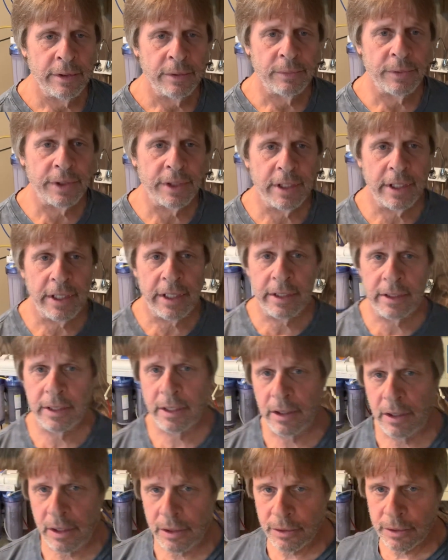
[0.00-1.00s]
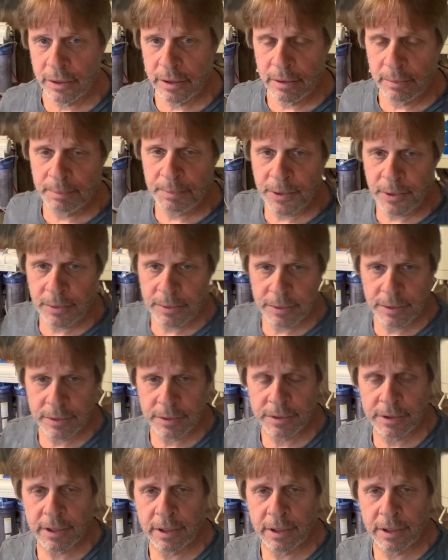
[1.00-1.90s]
We got all the components